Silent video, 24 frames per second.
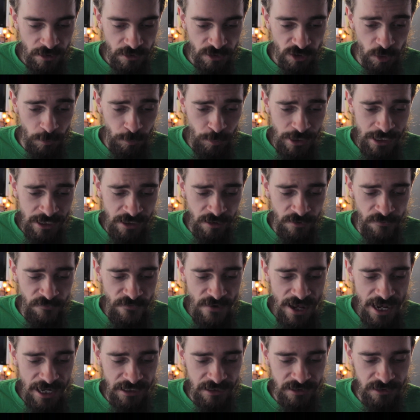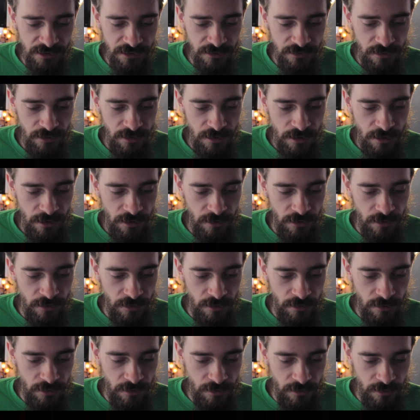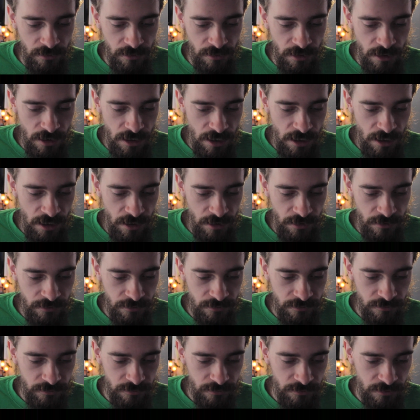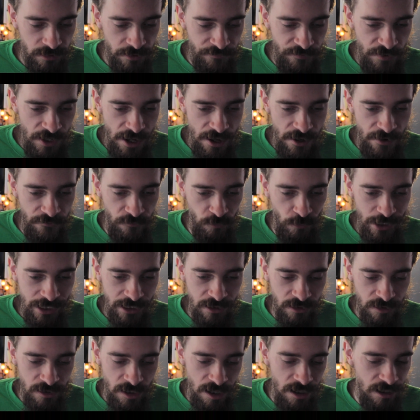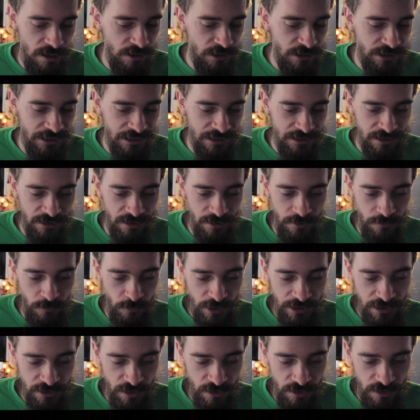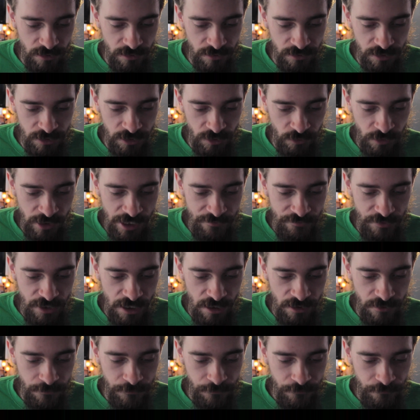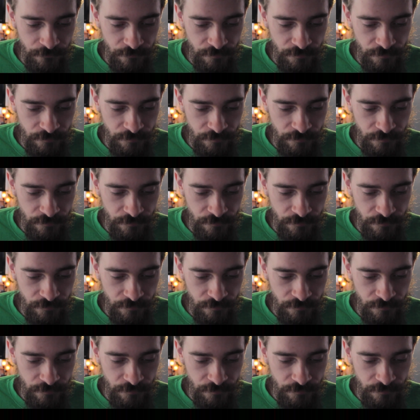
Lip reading: So pretty good effects. If you have weaker cards, you get to return to the graveyard.